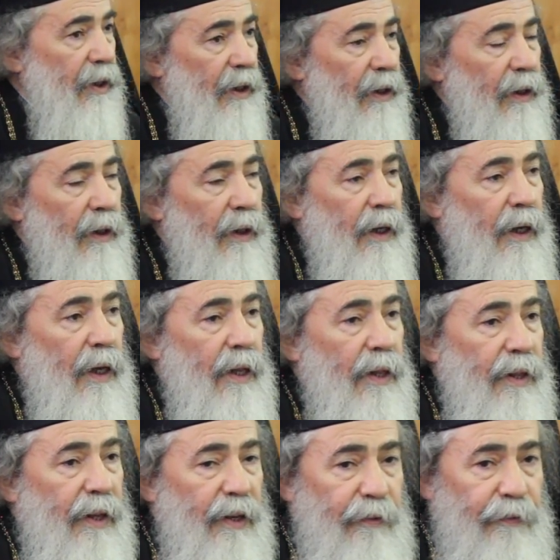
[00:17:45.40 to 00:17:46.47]
here,
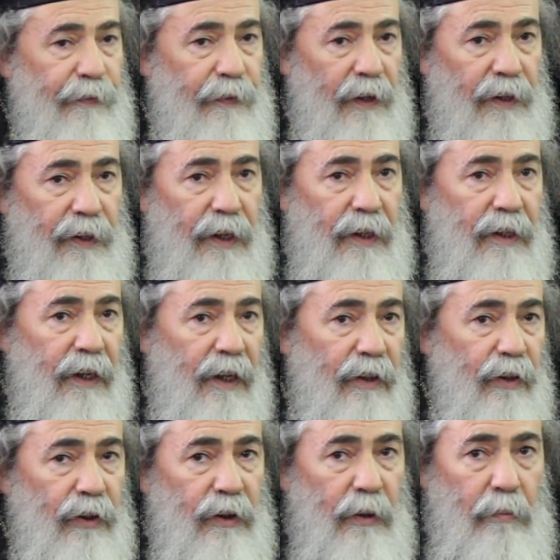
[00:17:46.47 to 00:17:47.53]
they feel that they are
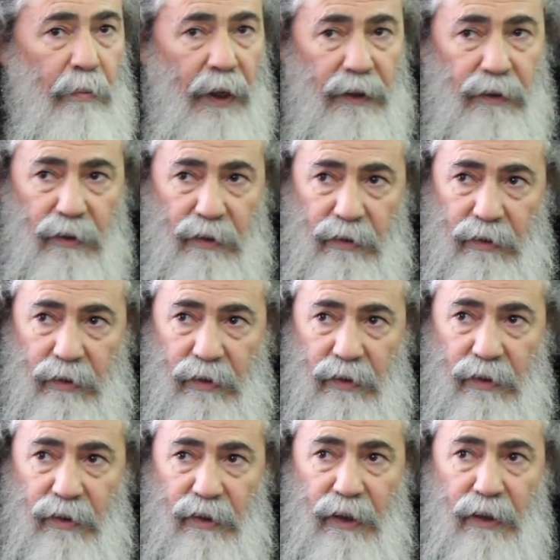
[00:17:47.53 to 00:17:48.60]
not abandoned,
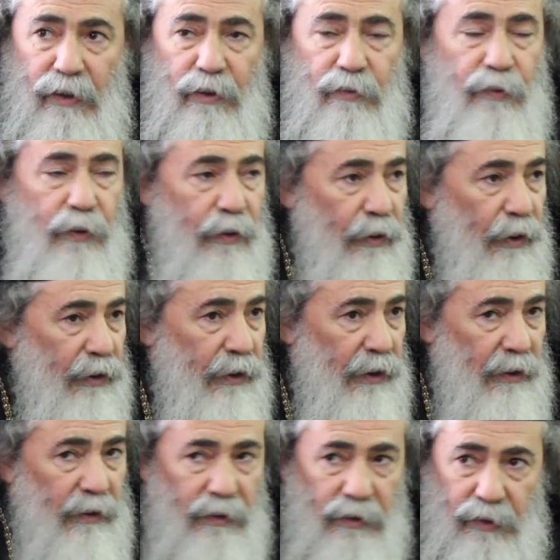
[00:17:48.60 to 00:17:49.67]
they are not
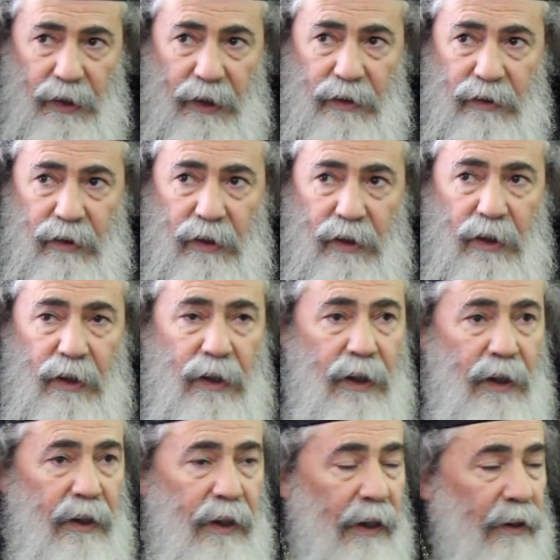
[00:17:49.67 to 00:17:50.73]
forgotten, right? And